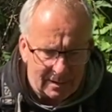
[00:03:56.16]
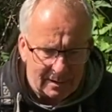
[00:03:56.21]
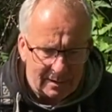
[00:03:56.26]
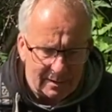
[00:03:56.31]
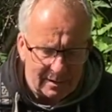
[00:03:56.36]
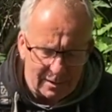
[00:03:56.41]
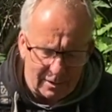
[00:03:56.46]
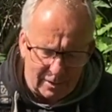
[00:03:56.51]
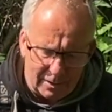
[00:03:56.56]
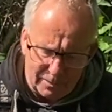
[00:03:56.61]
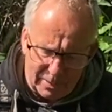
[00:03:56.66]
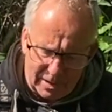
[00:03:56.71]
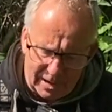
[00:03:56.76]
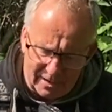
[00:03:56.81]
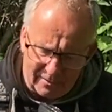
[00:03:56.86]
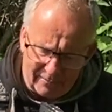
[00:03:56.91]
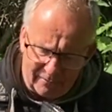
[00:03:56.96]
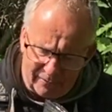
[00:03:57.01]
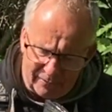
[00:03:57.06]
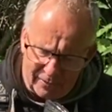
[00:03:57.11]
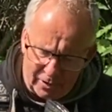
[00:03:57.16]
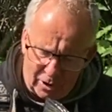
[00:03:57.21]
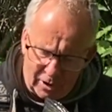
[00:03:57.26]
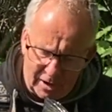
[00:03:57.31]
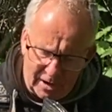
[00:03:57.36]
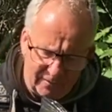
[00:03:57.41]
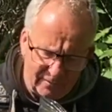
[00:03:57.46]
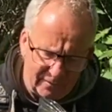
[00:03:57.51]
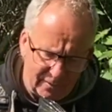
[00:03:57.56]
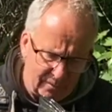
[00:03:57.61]
9.5
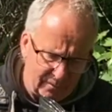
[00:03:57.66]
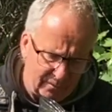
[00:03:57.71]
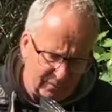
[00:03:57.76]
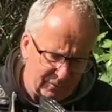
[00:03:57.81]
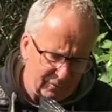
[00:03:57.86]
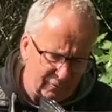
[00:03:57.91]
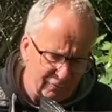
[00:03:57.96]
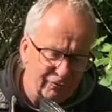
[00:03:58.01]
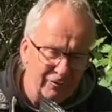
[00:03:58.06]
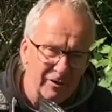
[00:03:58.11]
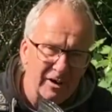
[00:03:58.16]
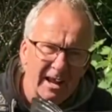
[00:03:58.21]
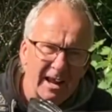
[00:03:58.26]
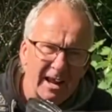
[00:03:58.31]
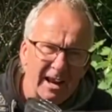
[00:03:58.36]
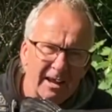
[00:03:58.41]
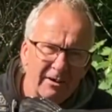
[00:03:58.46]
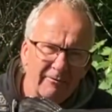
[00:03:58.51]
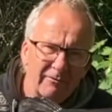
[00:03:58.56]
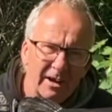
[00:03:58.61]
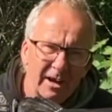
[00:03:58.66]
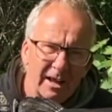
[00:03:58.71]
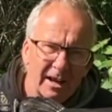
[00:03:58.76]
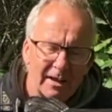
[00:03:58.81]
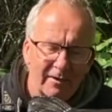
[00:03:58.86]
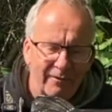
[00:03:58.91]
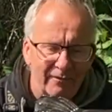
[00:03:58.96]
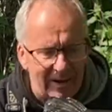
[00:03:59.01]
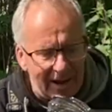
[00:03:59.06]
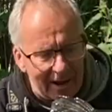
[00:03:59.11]
£, really
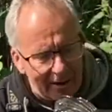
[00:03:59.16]
fat